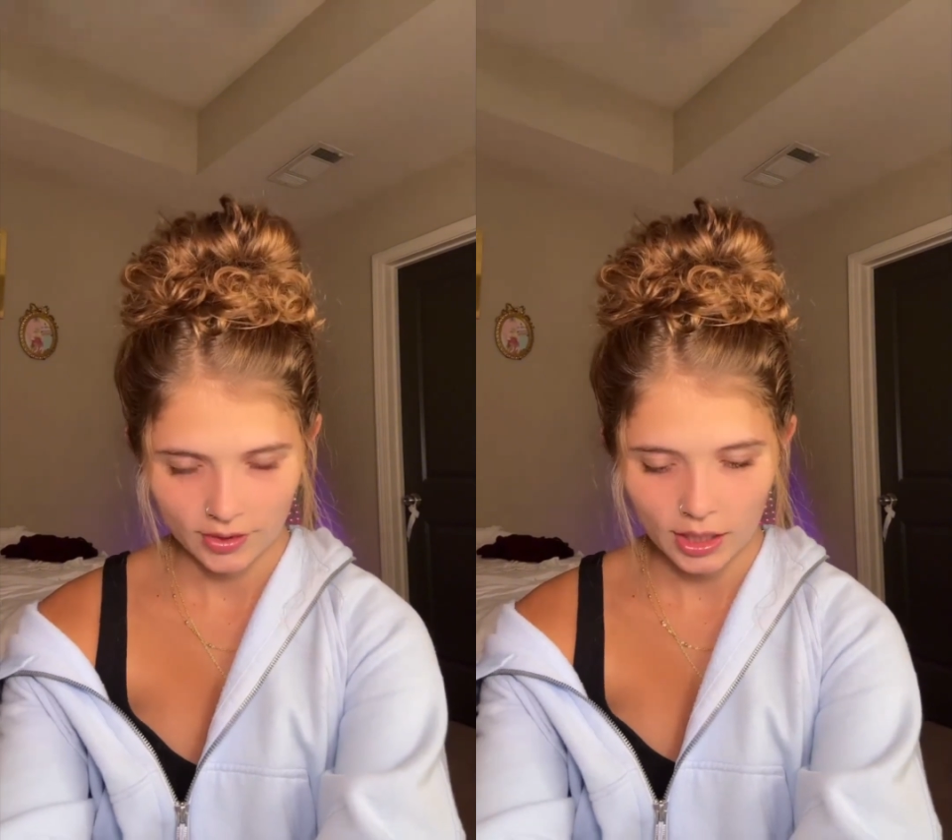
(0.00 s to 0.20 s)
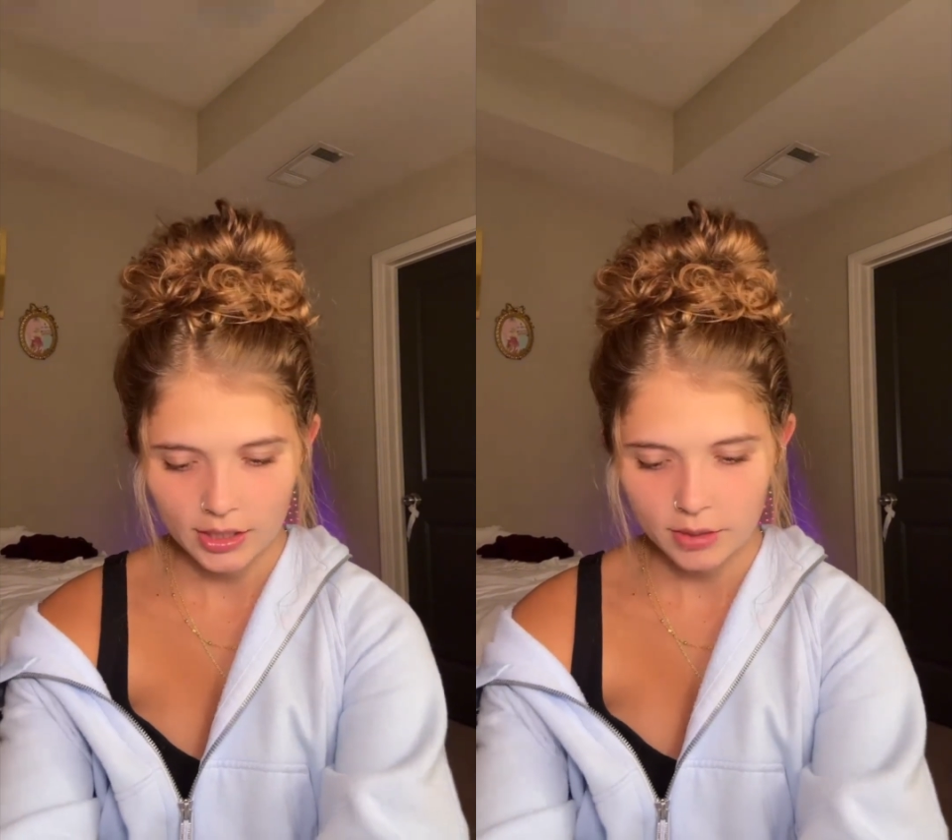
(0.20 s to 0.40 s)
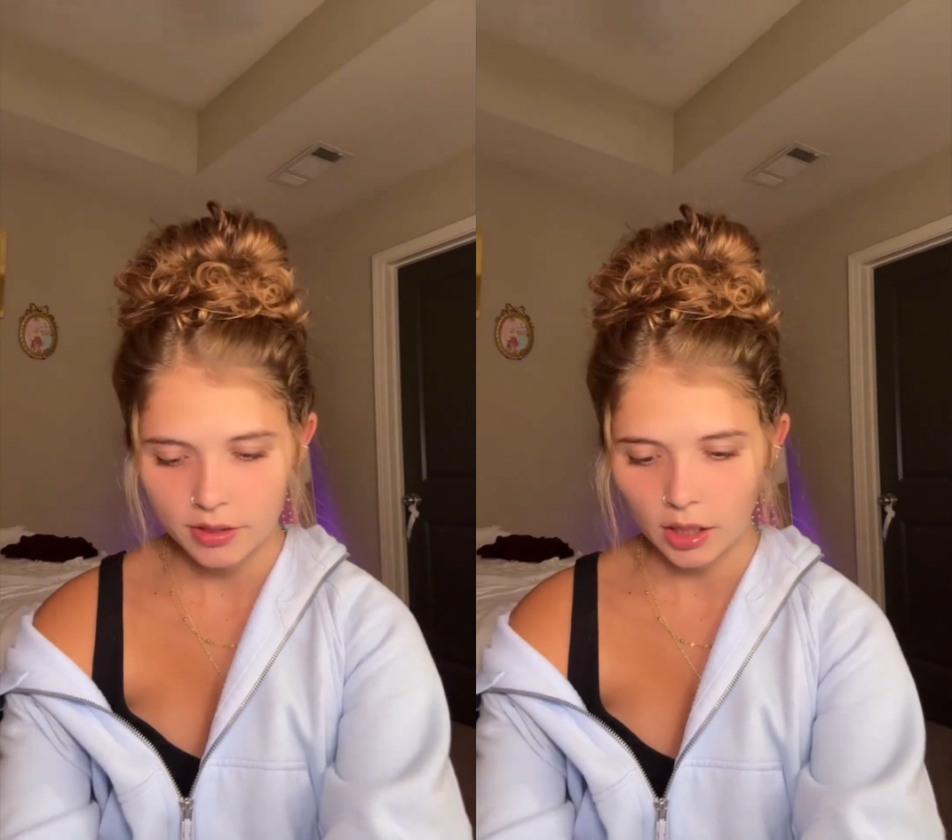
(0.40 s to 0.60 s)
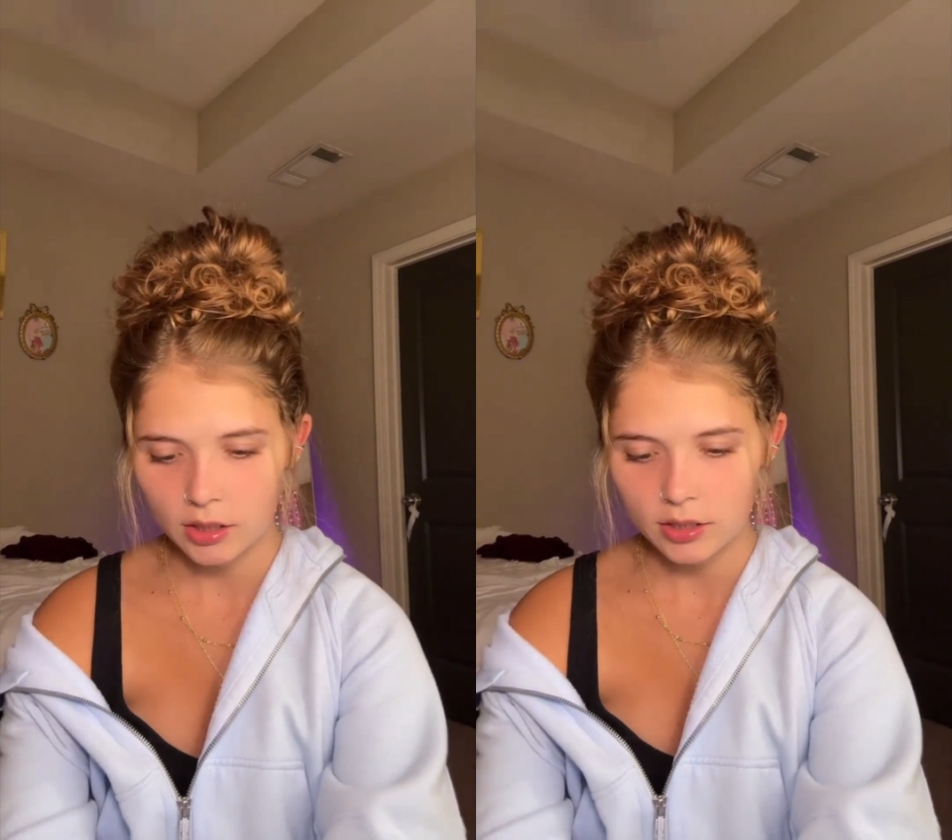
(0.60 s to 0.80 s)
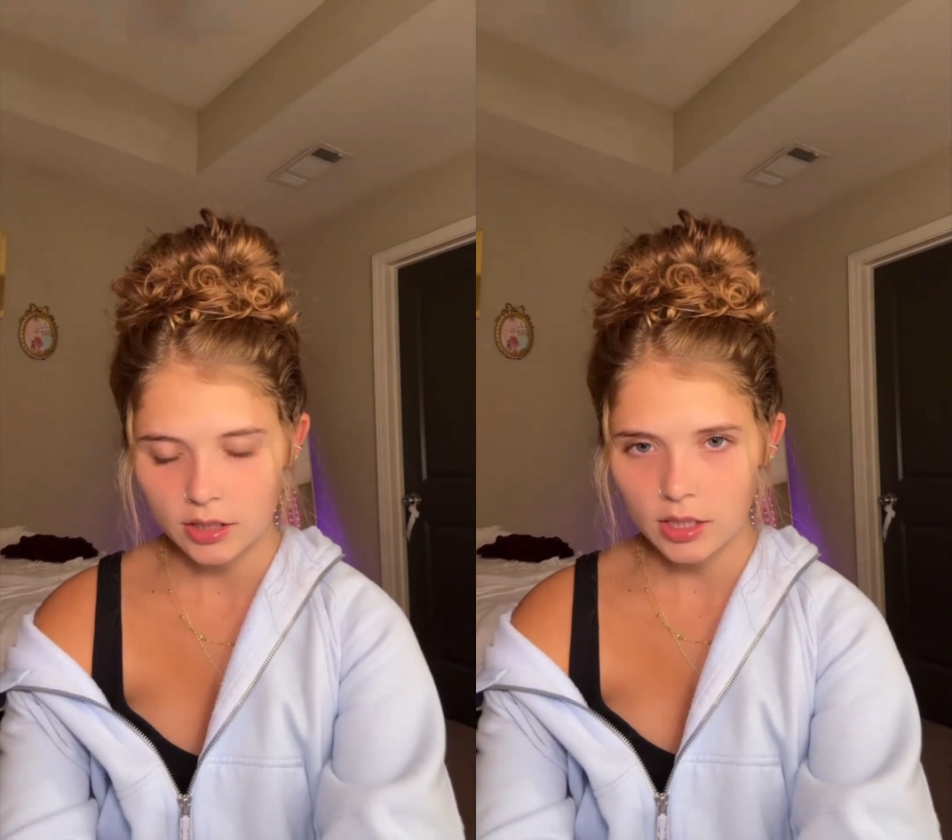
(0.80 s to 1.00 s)
thank you
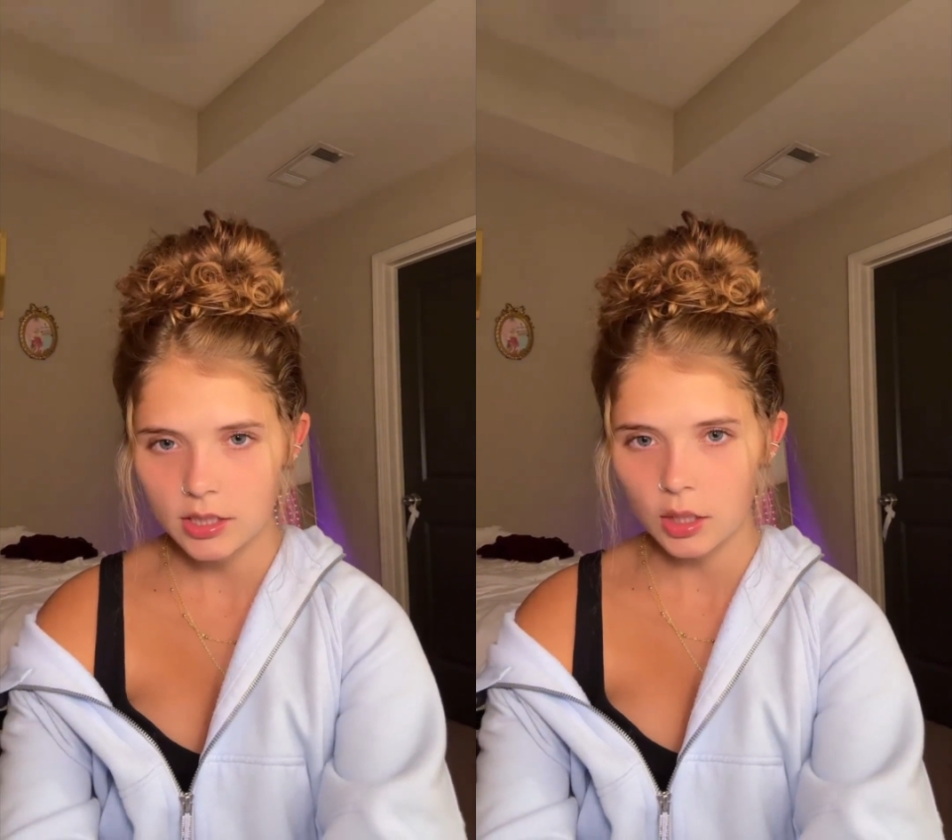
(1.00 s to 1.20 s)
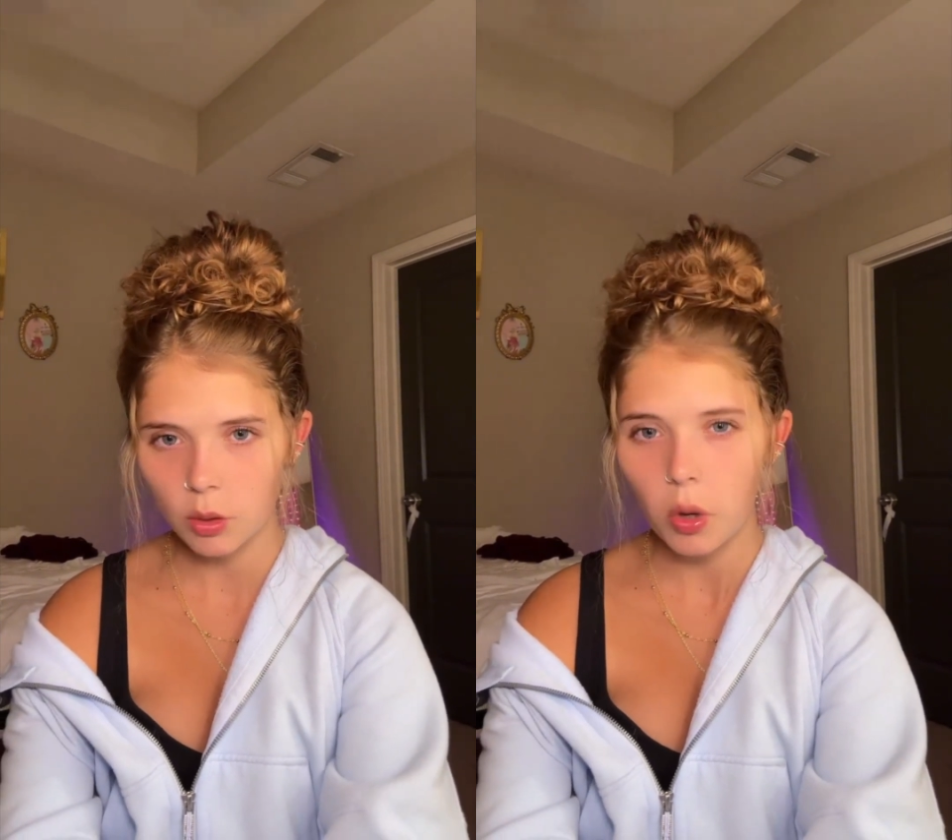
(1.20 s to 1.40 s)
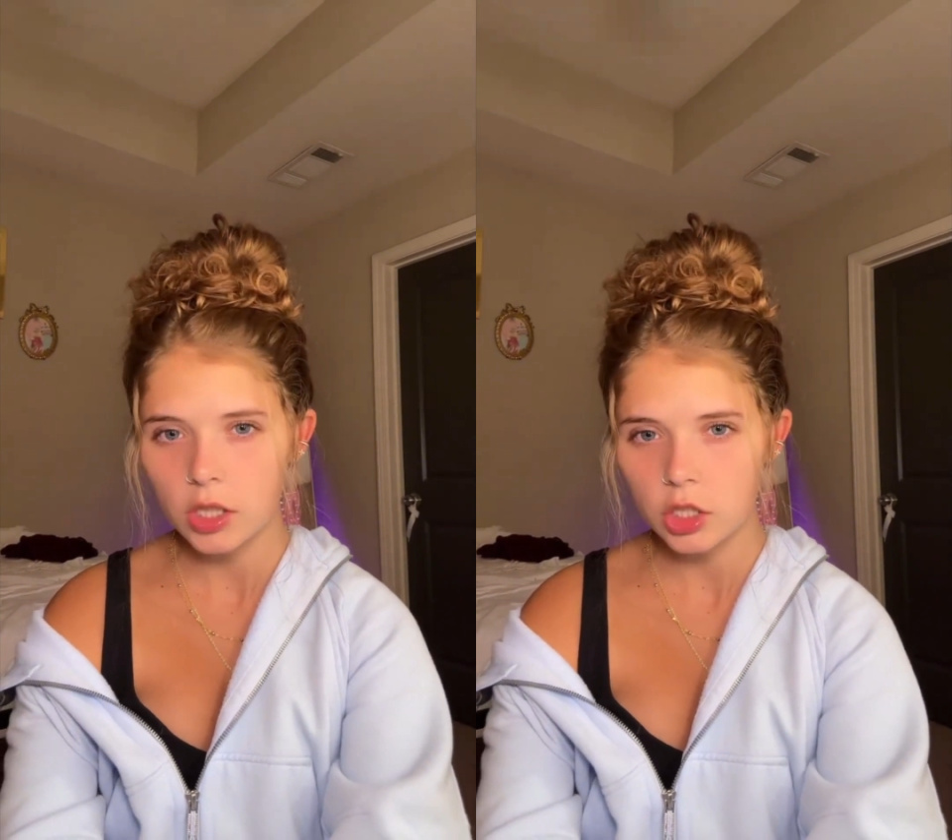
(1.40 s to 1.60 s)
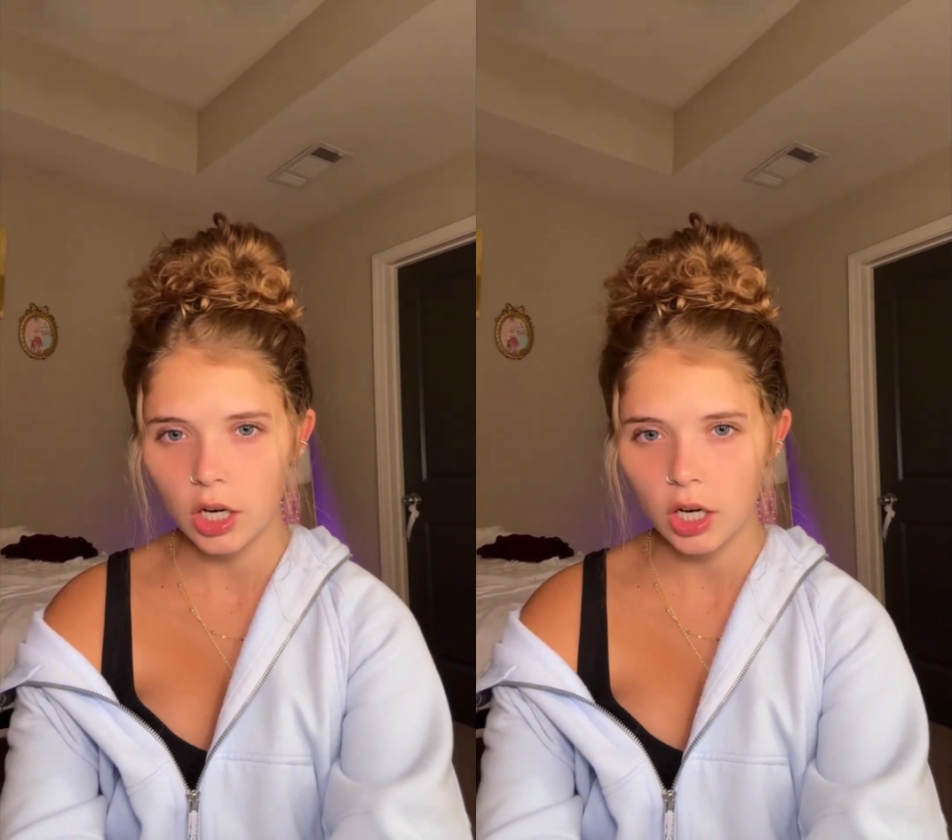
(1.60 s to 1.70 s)
for the